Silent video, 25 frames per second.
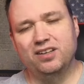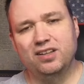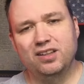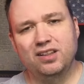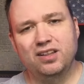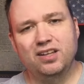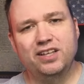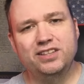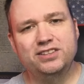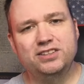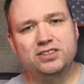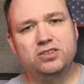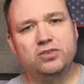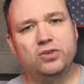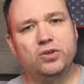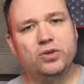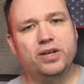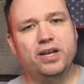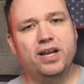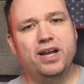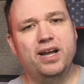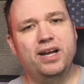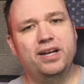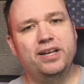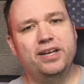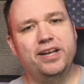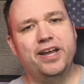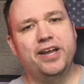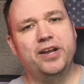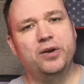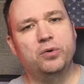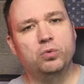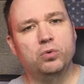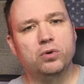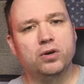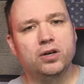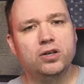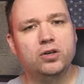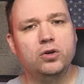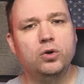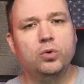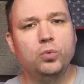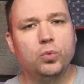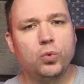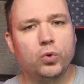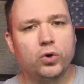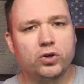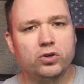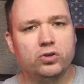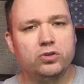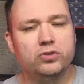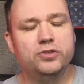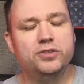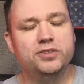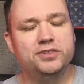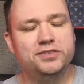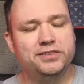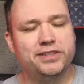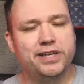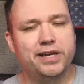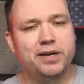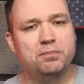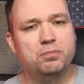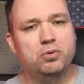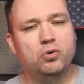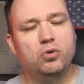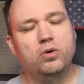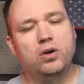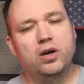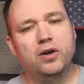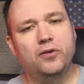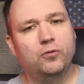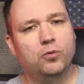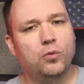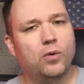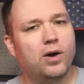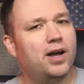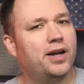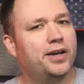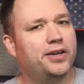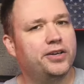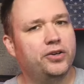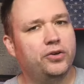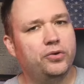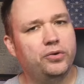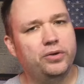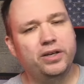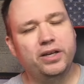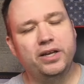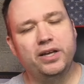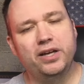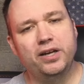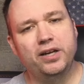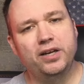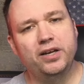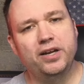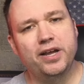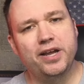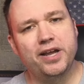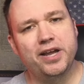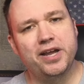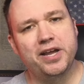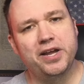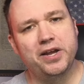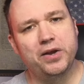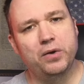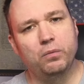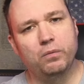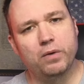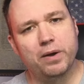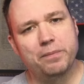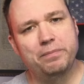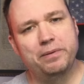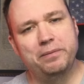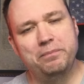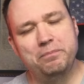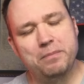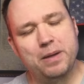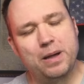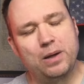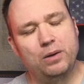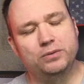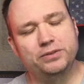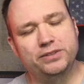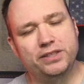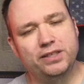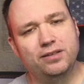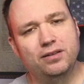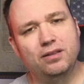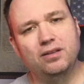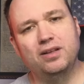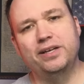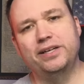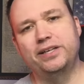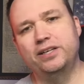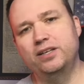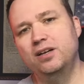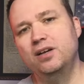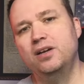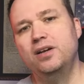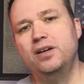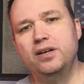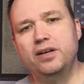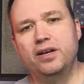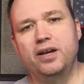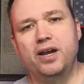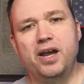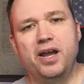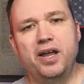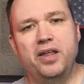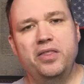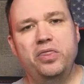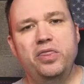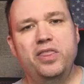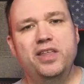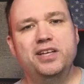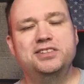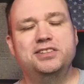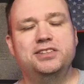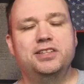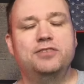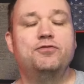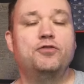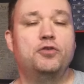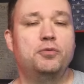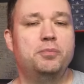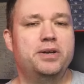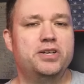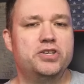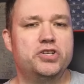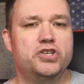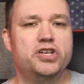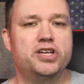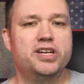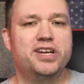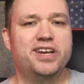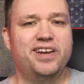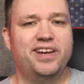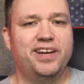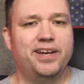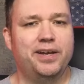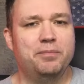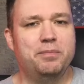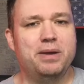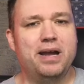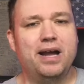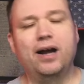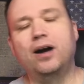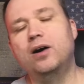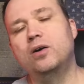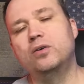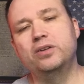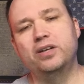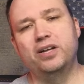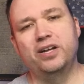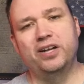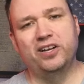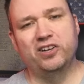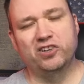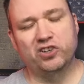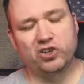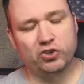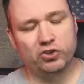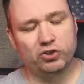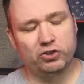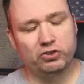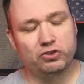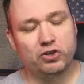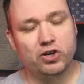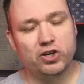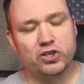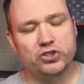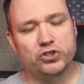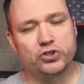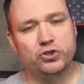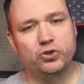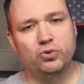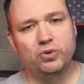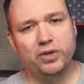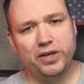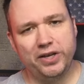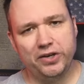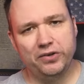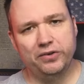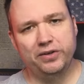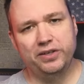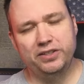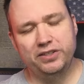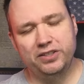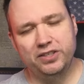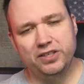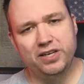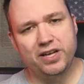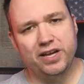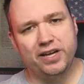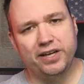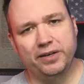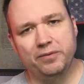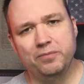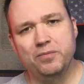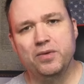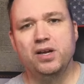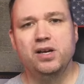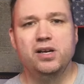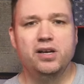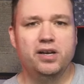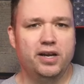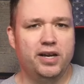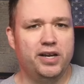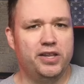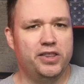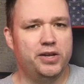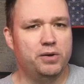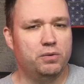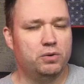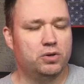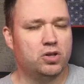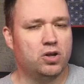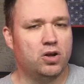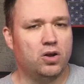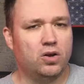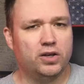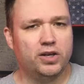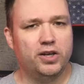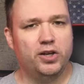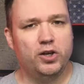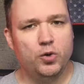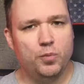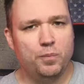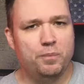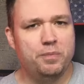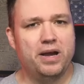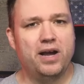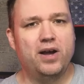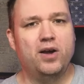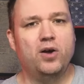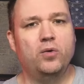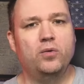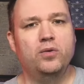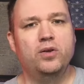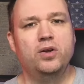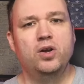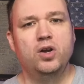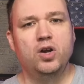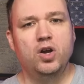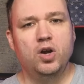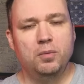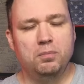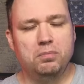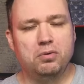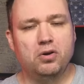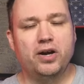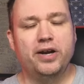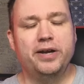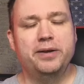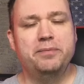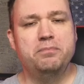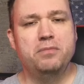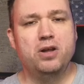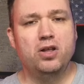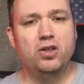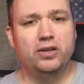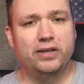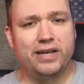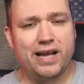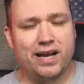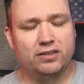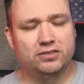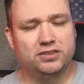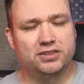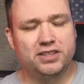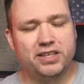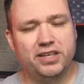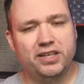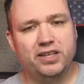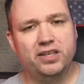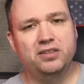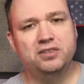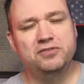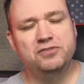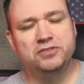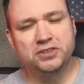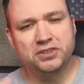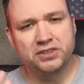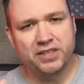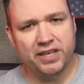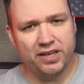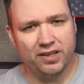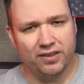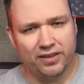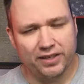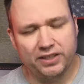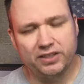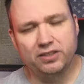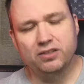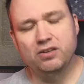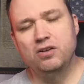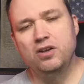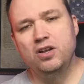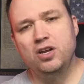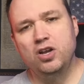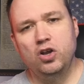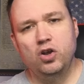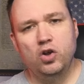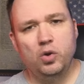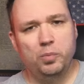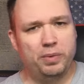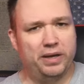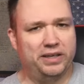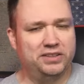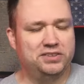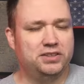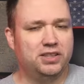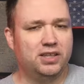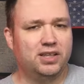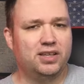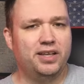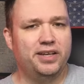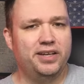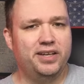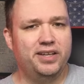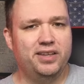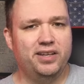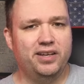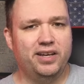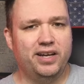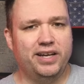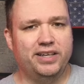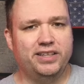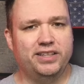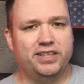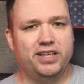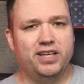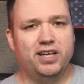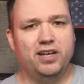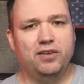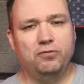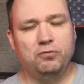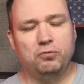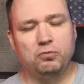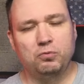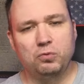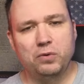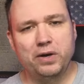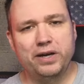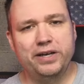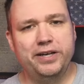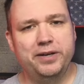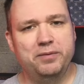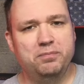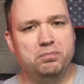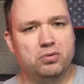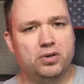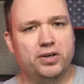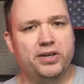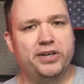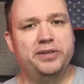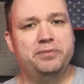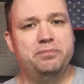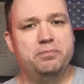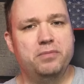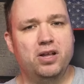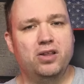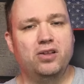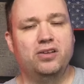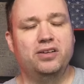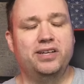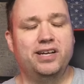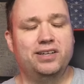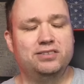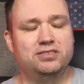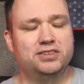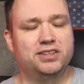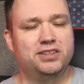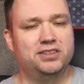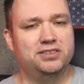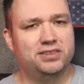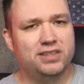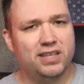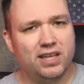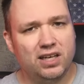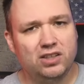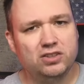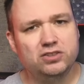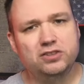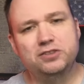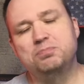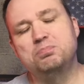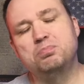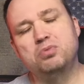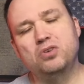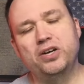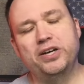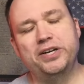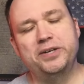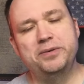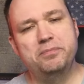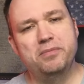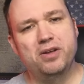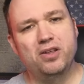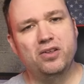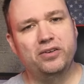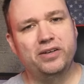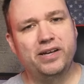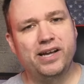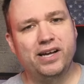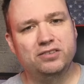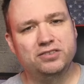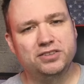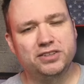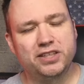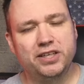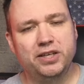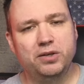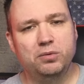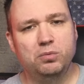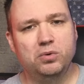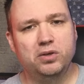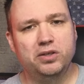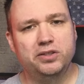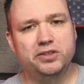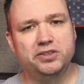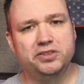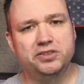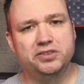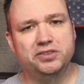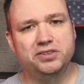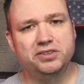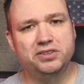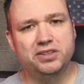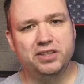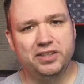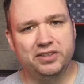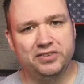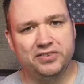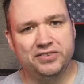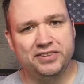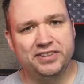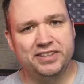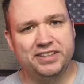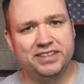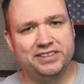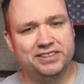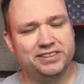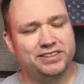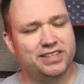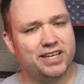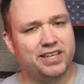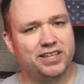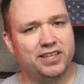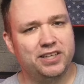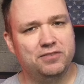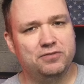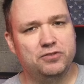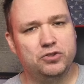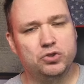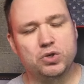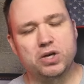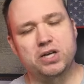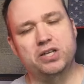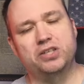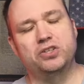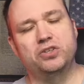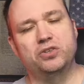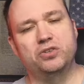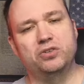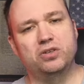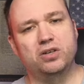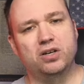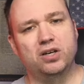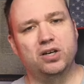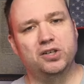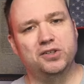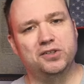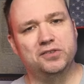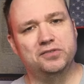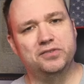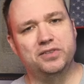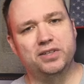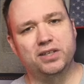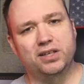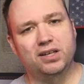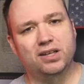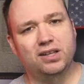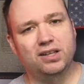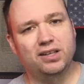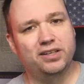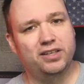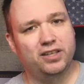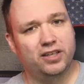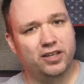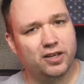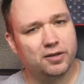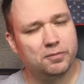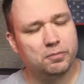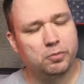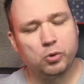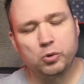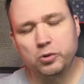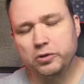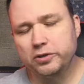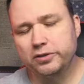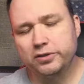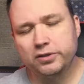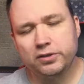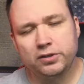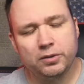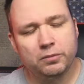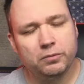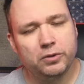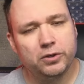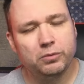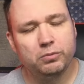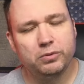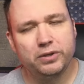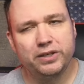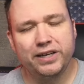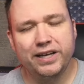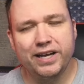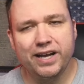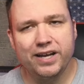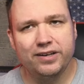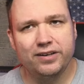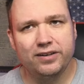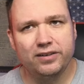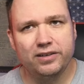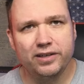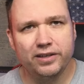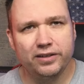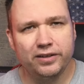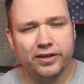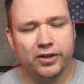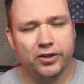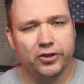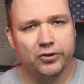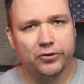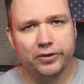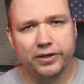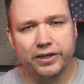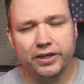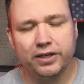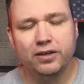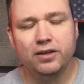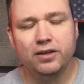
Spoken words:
Let's look at a real-world example of why you need a weapon-mounted light. And this information came out in a congressional hearing today. And they were talking about Bryan Malinowski's killing. Basically, the ATF raided Bryan Malinowski's house. Bryan Malinowski was the executive director of the Clinton Airport. I wonder what he had on Hillary.